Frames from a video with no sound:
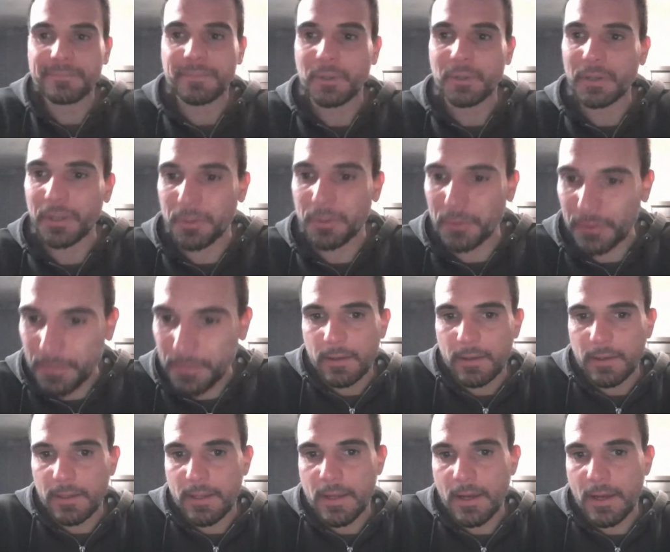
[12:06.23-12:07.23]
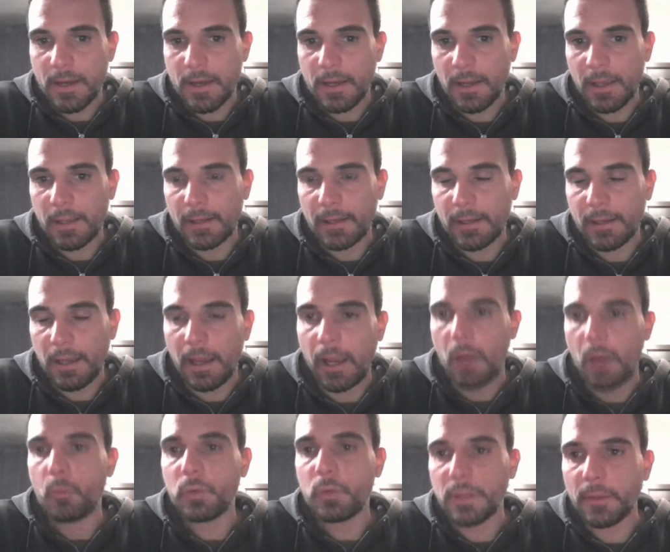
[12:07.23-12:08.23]
Okay, good. Yeah, like I
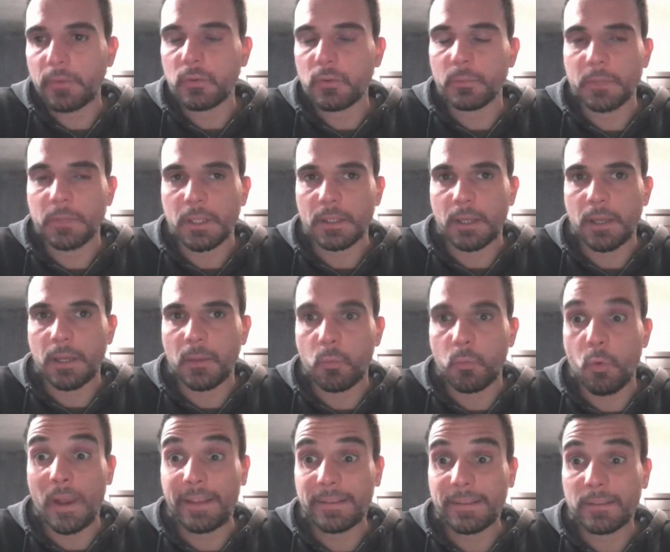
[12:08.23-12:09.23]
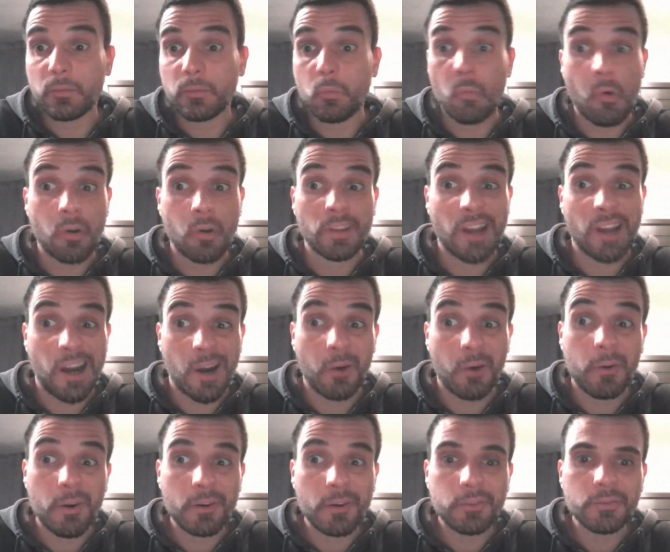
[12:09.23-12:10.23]
would assume that I waste 1
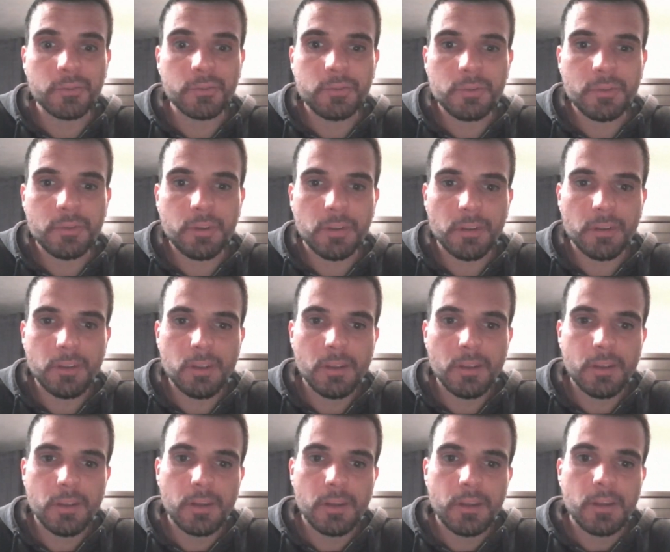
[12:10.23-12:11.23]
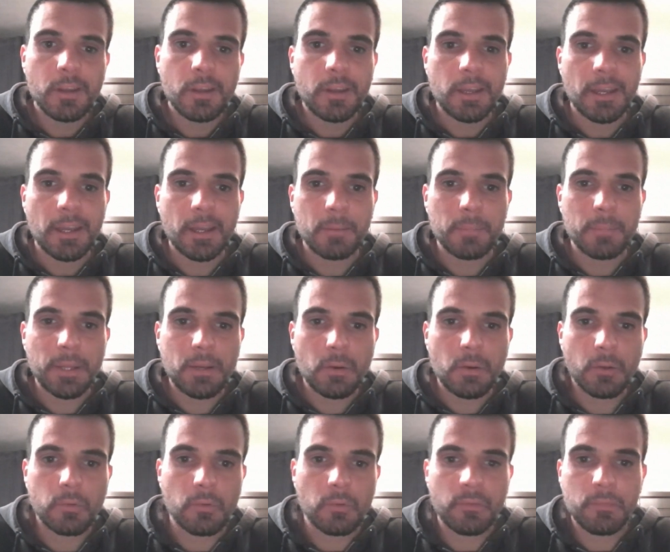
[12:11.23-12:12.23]
hour to cook, and
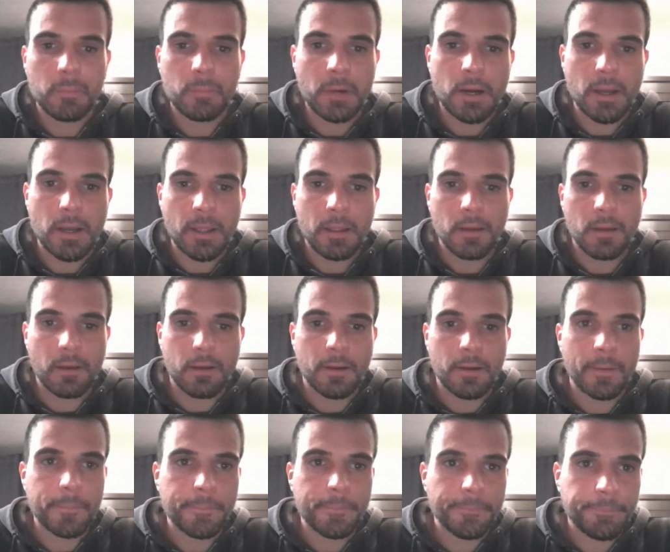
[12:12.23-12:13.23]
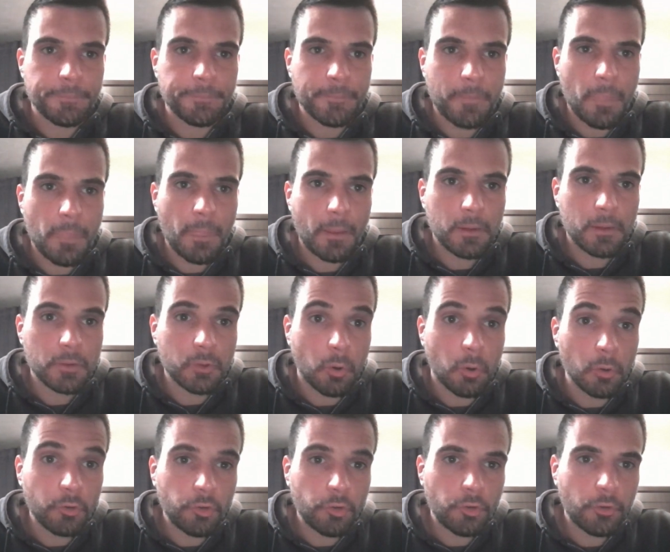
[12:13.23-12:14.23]
because of my
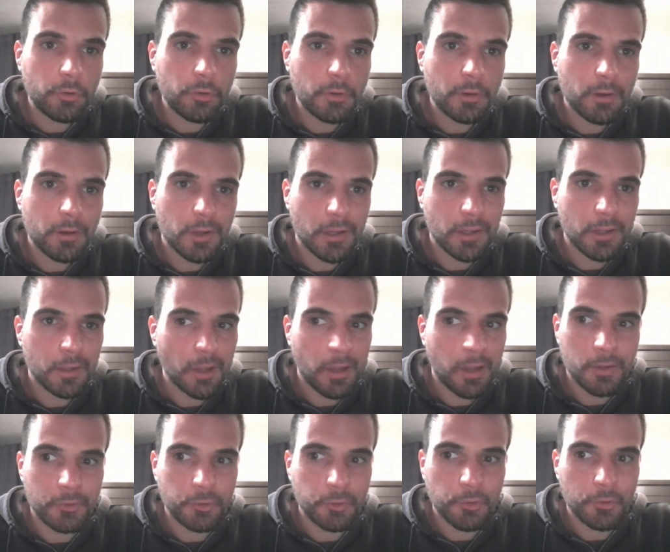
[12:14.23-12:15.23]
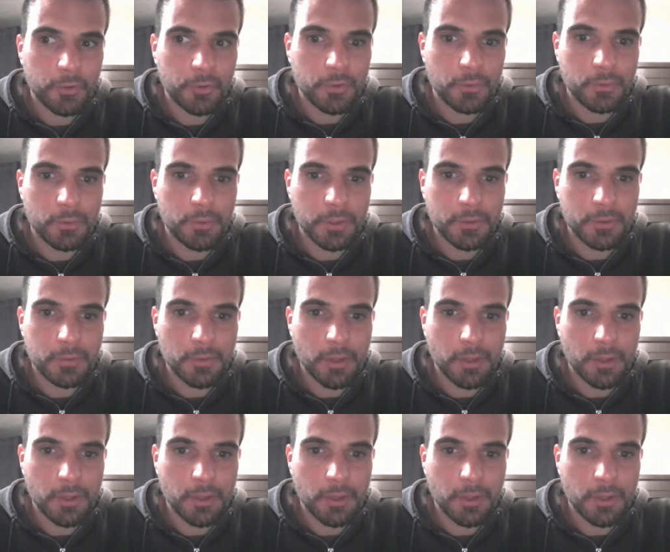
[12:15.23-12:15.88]
torch, I just do it.